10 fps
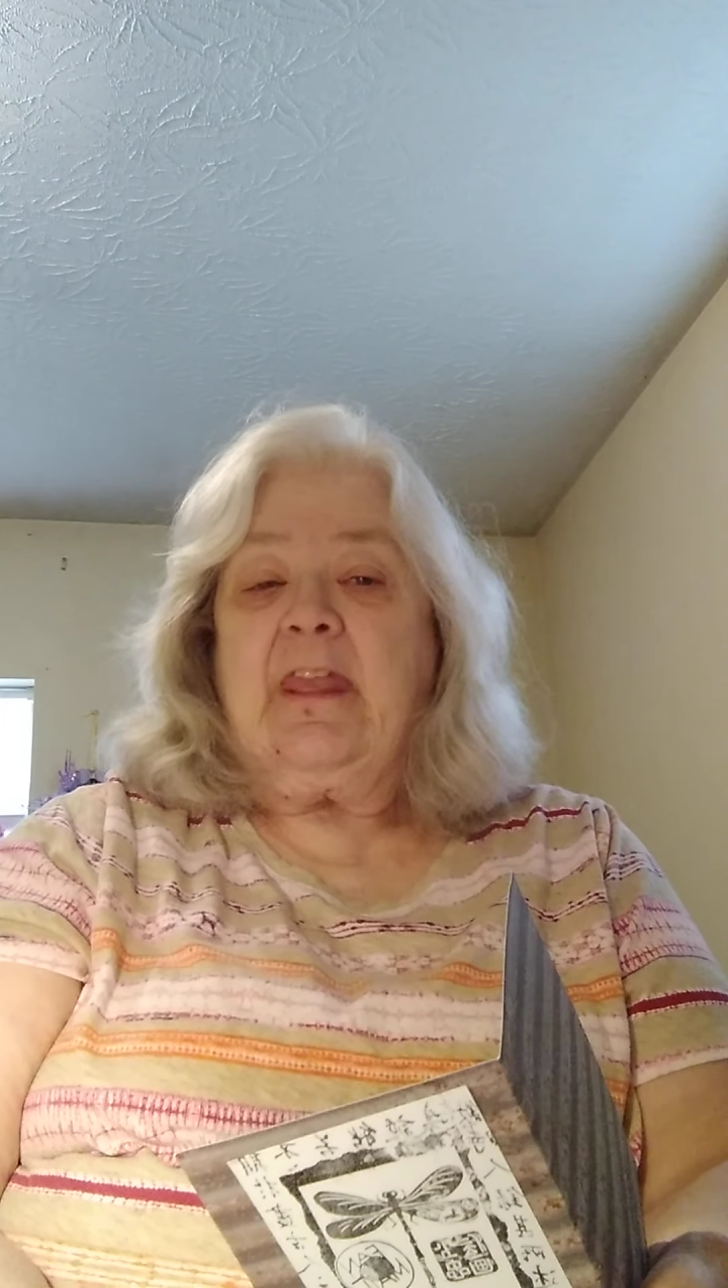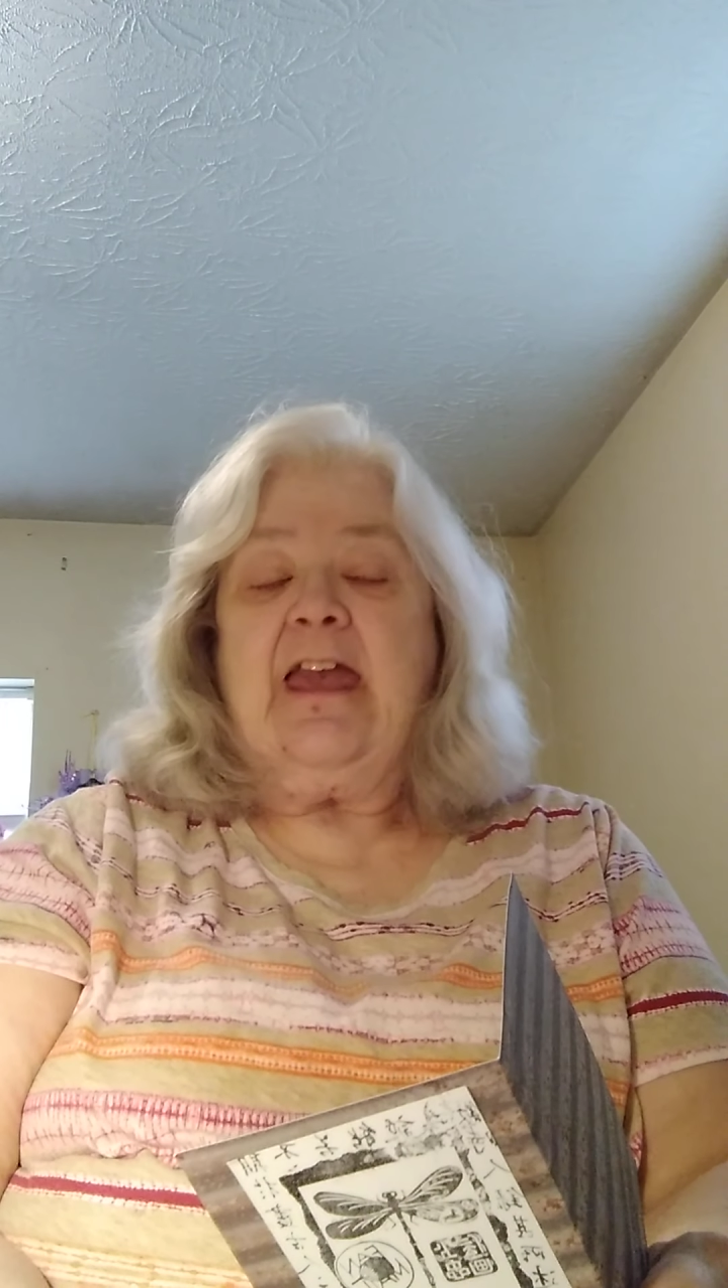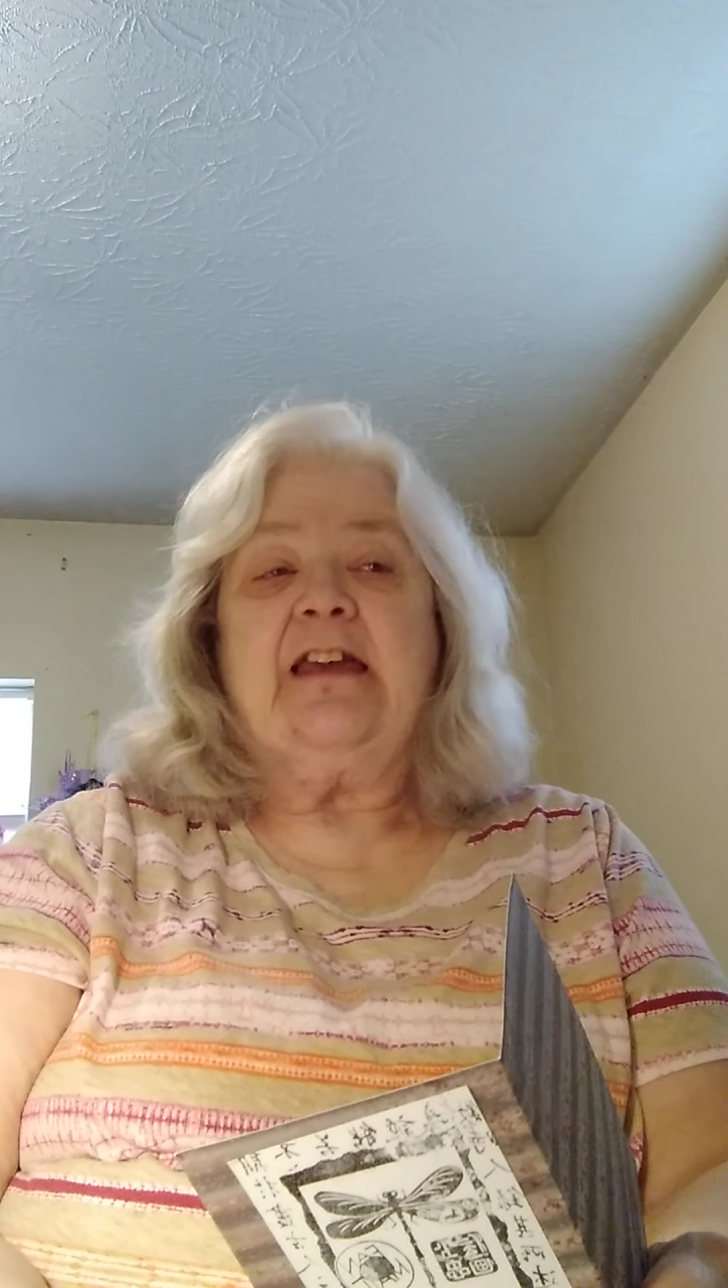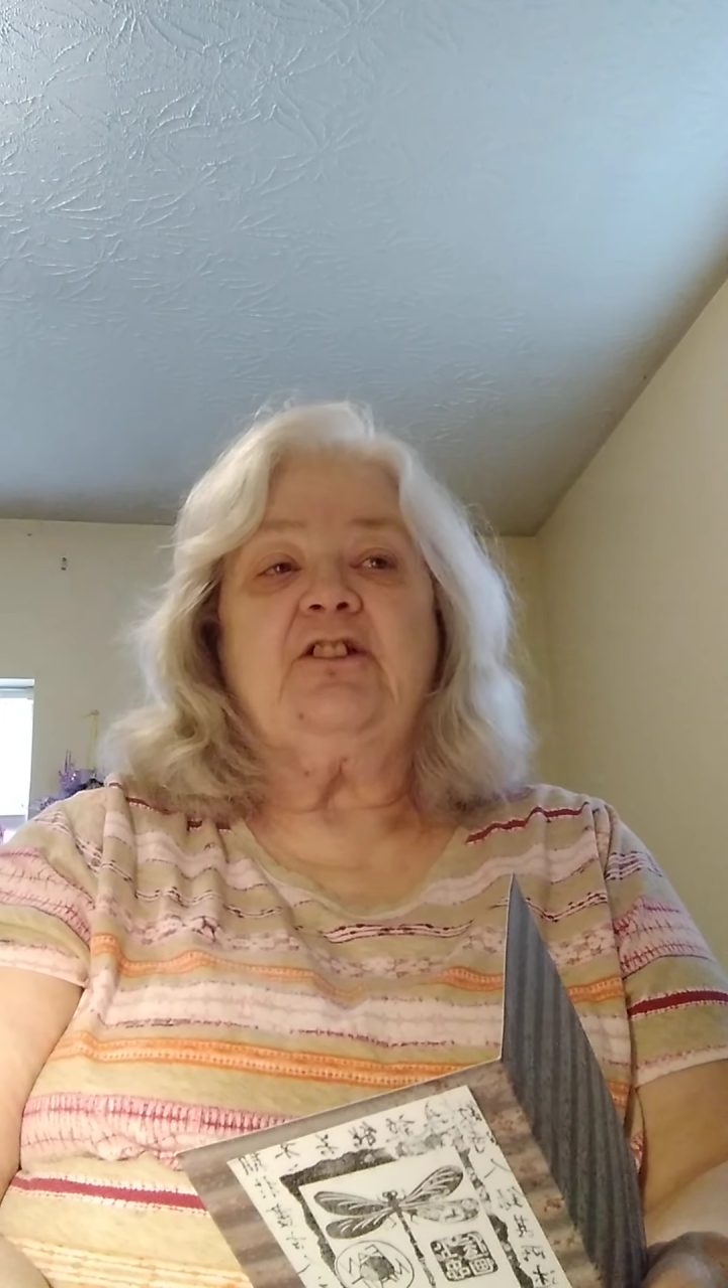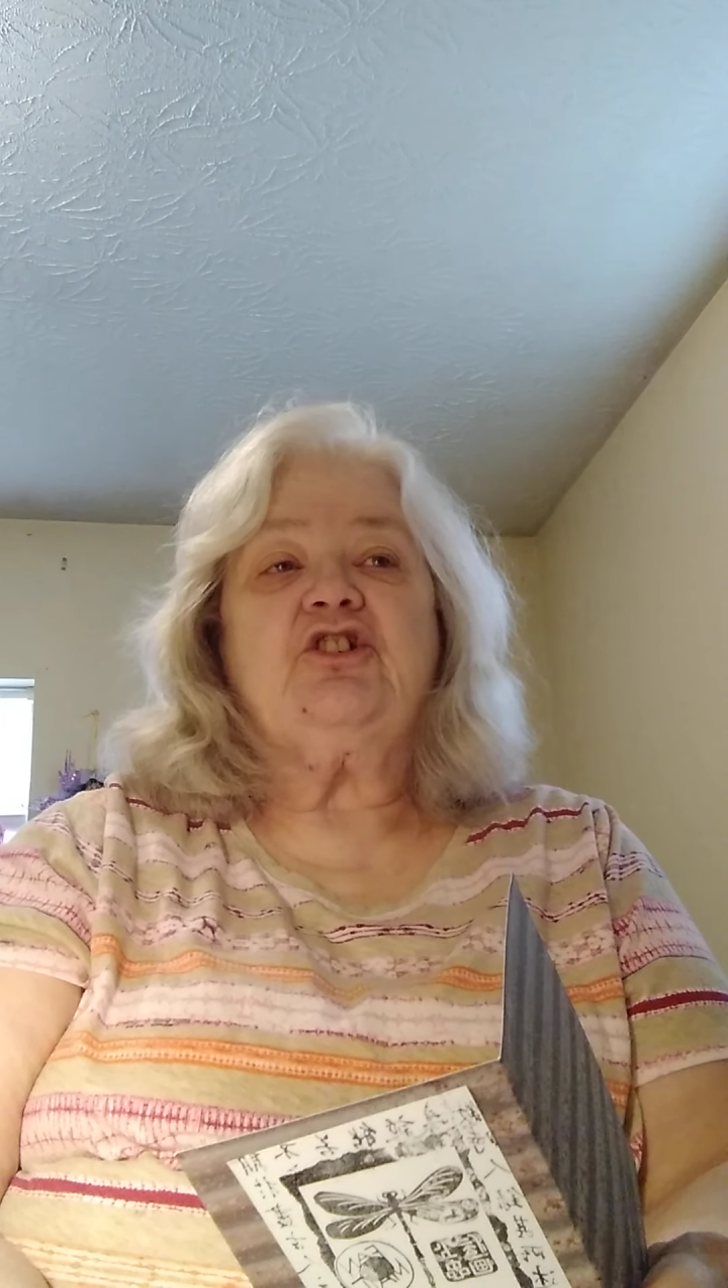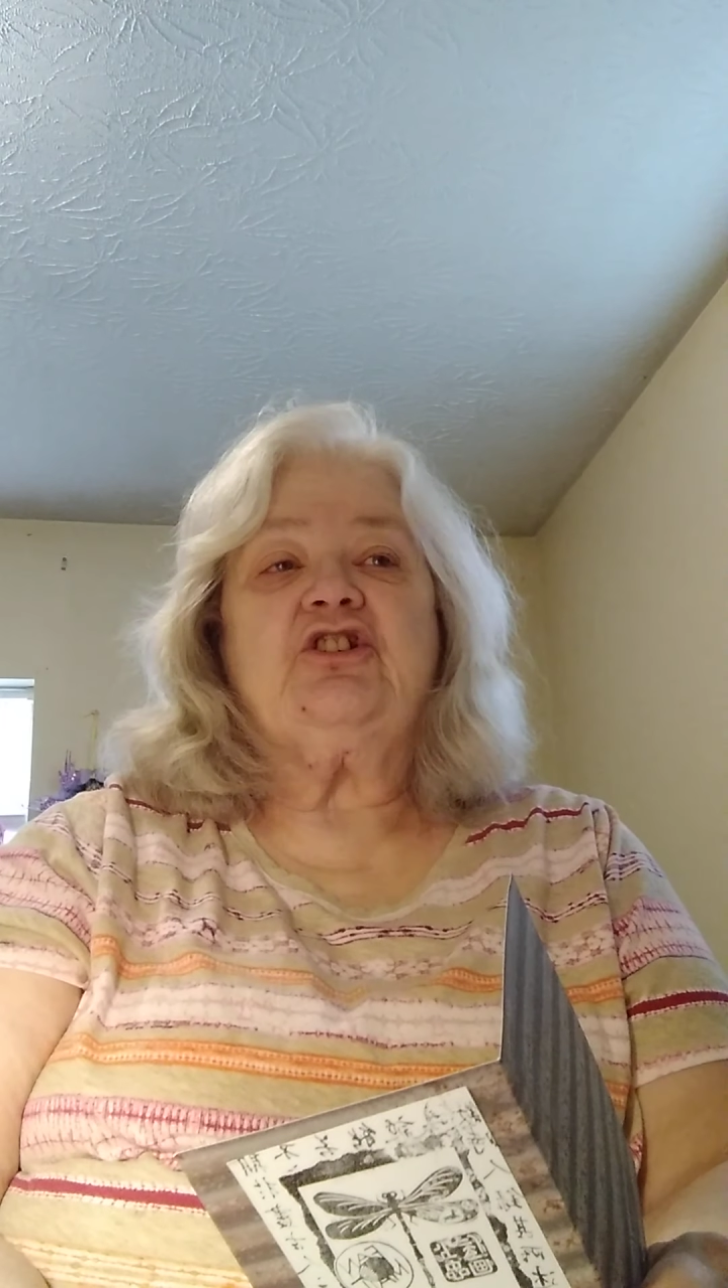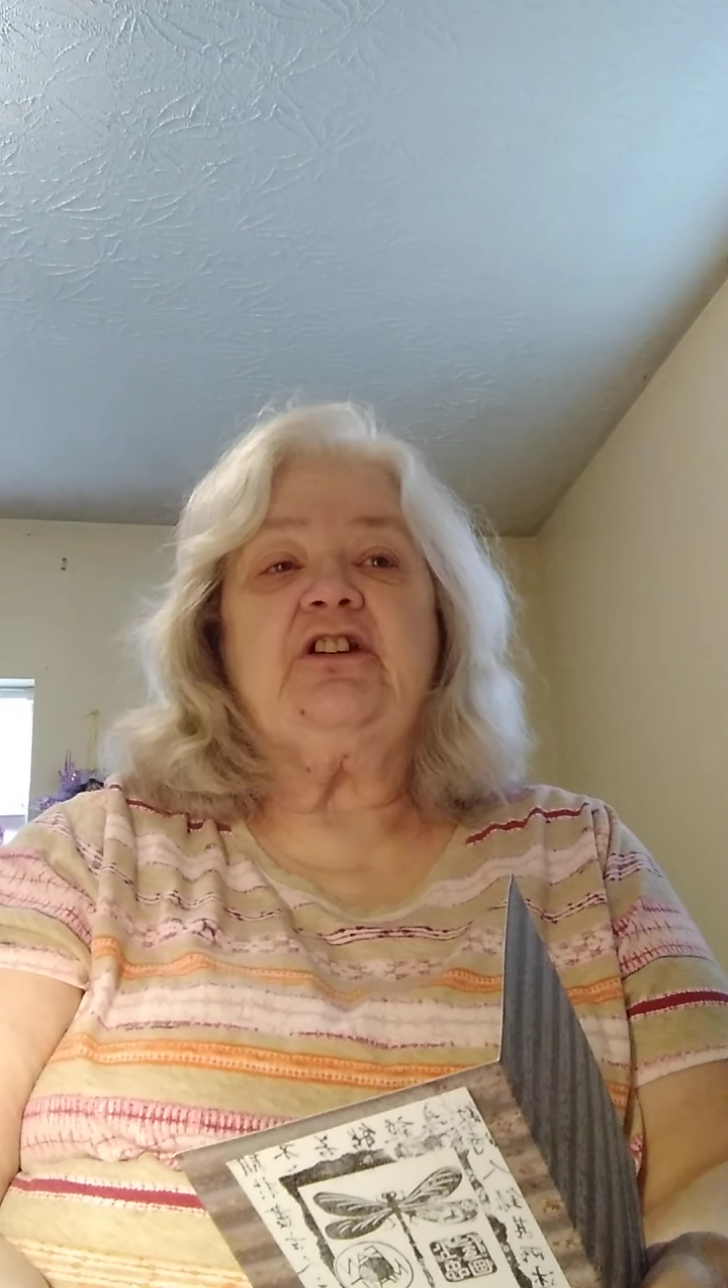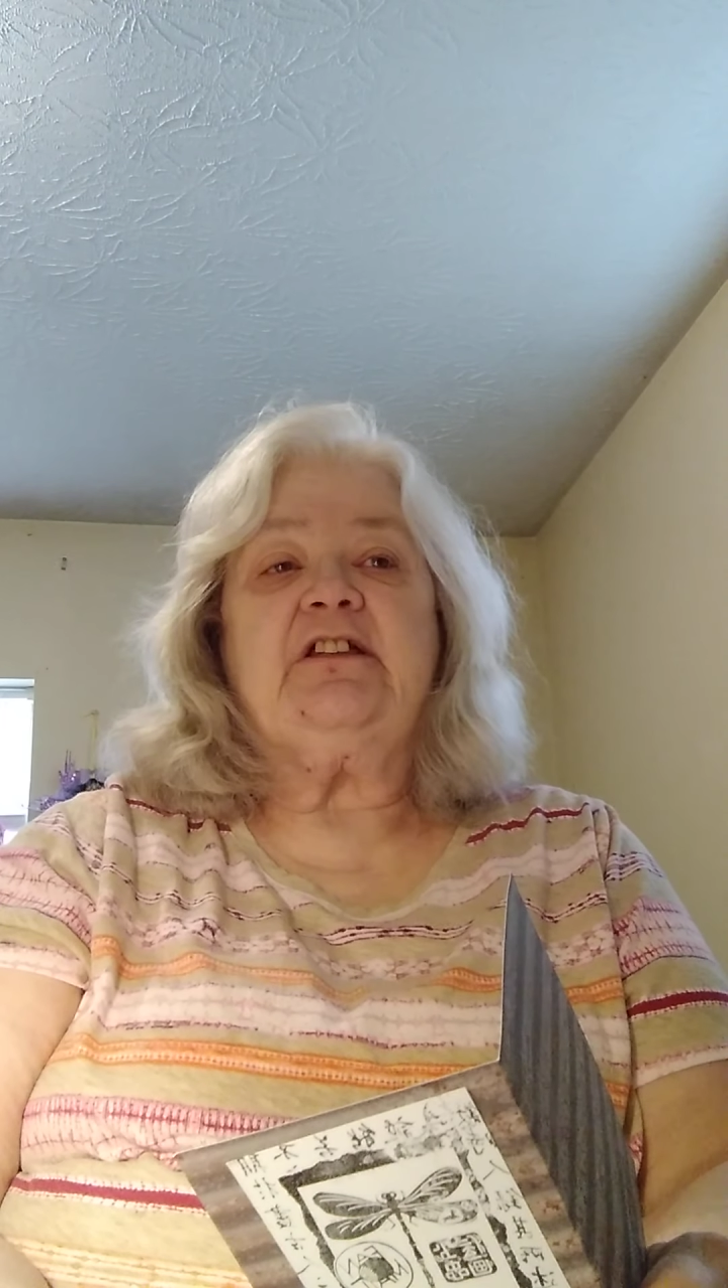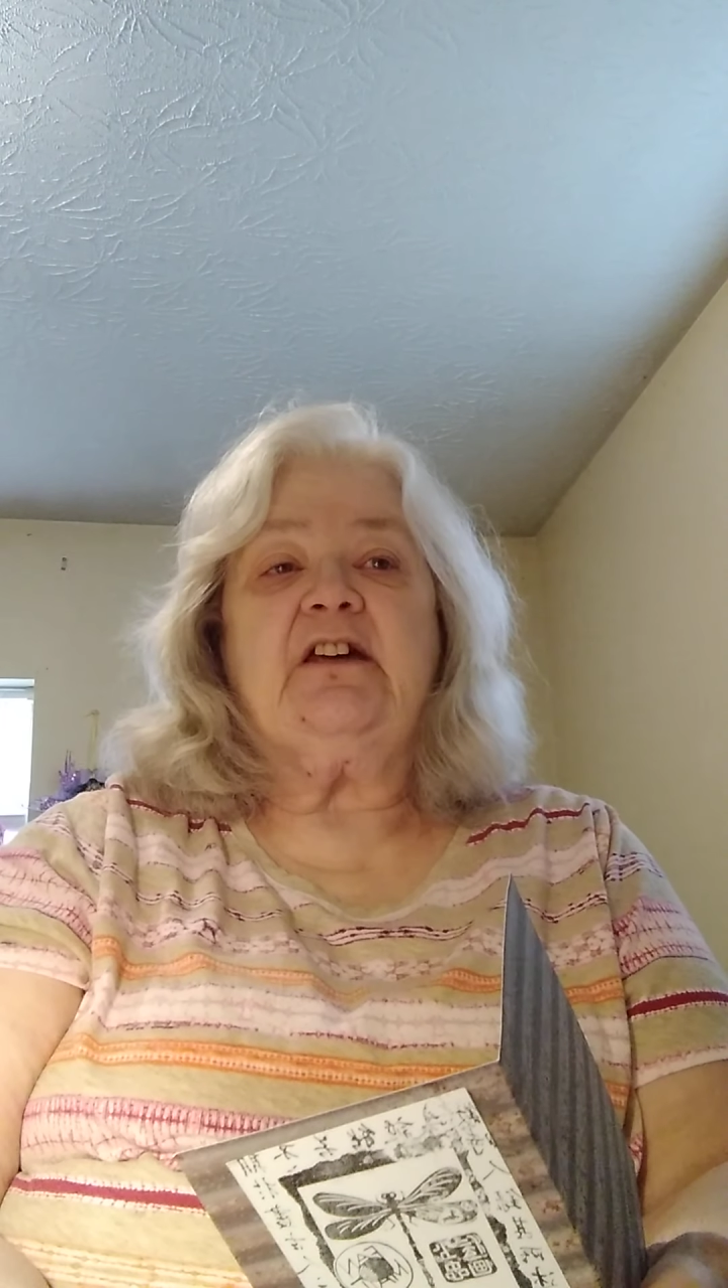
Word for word: And she